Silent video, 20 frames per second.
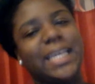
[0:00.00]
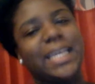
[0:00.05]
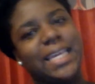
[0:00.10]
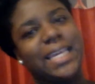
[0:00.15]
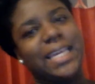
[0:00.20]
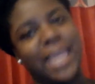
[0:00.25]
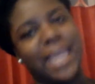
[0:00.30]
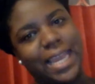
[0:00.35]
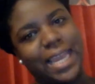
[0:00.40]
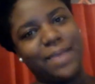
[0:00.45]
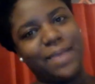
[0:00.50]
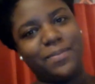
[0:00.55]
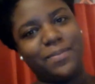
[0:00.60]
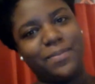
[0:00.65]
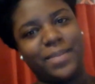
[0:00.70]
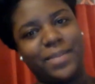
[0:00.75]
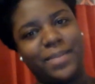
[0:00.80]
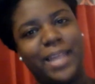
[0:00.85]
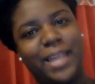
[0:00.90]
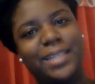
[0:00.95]

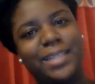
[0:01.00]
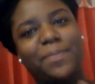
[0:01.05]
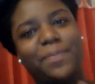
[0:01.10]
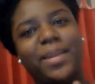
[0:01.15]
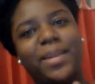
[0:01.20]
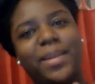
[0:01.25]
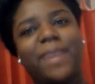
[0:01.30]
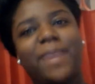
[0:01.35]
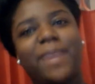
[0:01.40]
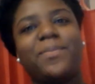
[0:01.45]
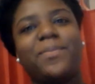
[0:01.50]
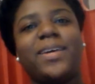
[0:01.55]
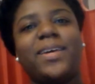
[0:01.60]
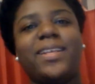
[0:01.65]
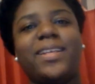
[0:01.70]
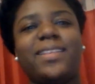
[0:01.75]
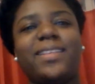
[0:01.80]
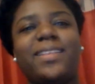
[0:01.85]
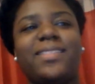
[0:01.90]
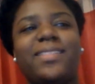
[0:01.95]
game like to play,
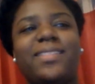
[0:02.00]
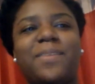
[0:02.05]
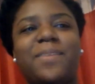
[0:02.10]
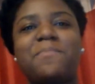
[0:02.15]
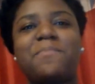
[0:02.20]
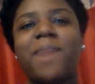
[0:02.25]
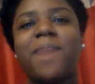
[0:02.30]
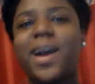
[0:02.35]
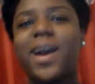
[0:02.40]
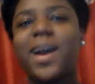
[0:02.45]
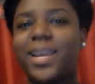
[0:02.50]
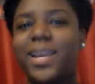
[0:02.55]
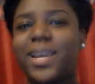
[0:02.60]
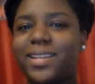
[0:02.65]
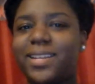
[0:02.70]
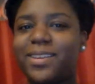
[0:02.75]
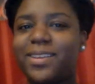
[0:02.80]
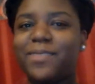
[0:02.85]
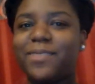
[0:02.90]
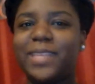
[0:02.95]
but the
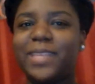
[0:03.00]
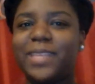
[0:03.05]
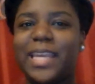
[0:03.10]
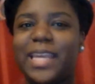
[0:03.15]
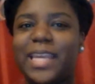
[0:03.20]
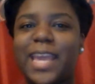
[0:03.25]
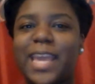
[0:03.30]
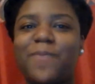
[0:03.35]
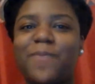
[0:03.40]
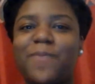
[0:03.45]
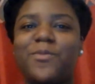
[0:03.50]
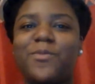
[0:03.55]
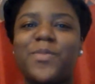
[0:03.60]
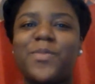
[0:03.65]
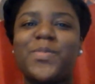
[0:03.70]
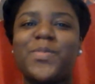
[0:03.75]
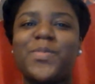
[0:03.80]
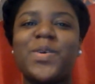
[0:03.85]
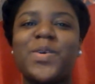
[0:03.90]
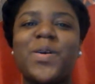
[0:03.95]
mind of the game
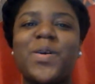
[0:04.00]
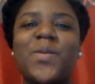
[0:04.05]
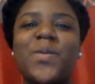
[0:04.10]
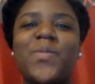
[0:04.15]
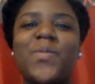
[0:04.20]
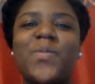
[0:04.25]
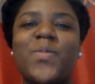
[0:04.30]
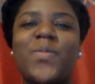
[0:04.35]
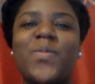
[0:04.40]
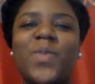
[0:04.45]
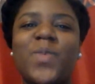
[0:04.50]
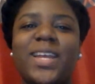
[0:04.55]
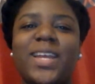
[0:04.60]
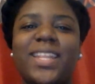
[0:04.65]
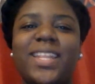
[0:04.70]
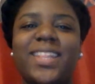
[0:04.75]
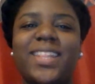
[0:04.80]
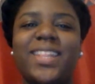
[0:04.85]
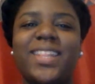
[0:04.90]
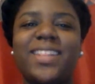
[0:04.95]
from
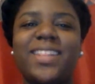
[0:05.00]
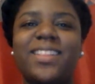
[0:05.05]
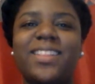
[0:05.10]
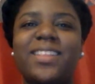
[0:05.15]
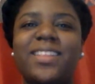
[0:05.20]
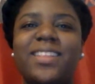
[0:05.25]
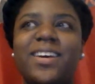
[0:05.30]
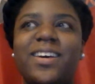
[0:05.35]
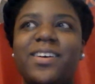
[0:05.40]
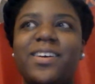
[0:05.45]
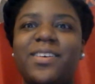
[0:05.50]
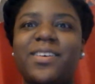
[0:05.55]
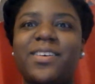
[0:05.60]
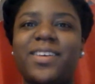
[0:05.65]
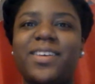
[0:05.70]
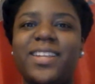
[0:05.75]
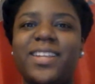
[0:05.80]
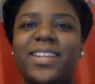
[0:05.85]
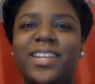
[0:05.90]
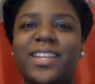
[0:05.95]
when
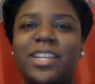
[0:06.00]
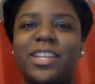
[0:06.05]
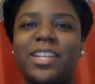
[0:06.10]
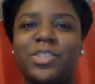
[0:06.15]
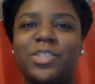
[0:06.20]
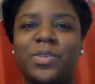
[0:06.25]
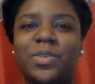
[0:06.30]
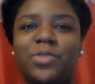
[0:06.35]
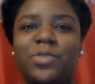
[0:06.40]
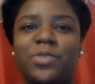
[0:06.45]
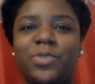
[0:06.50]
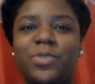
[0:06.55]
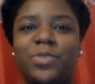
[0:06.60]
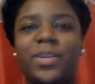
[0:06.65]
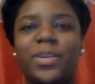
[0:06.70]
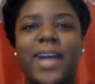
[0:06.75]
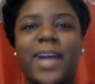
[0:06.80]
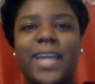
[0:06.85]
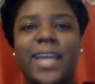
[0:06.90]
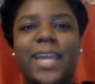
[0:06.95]
the Nick Jonas Real
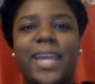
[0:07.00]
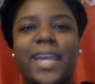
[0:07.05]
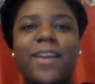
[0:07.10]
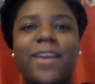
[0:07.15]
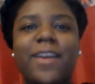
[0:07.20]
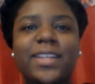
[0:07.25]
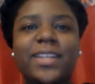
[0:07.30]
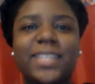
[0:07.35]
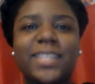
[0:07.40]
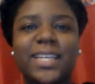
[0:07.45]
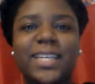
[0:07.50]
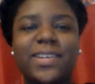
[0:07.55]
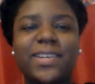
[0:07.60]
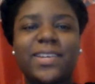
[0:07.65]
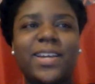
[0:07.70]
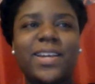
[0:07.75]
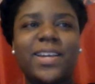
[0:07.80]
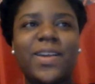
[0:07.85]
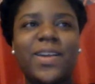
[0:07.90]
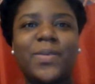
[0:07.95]
Guy
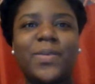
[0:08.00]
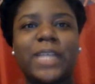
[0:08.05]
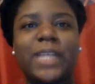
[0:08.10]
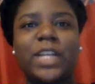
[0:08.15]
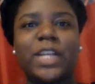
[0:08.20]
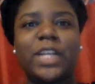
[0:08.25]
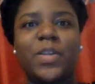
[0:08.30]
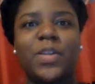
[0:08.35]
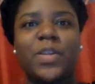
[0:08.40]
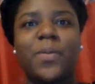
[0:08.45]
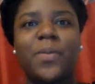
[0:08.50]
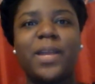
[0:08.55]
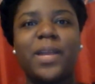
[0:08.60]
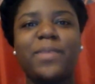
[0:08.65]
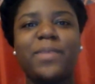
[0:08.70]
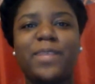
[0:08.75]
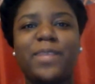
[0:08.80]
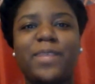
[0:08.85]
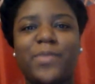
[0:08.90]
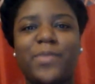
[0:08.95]
character was like nobody
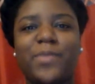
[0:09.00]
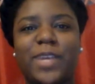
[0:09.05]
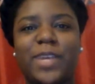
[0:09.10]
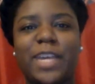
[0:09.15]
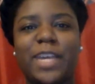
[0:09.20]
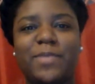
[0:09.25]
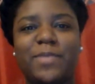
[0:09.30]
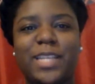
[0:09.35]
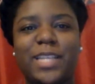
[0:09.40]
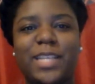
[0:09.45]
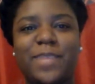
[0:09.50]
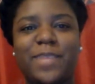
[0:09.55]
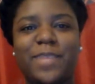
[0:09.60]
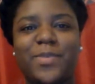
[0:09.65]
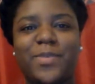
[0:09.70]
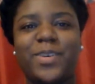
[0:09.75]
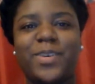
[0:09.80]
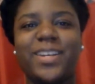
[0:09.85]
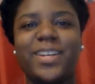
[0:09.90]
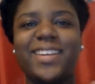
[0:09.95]
play board games
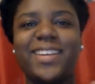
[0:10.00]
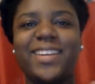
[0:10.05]
anymore.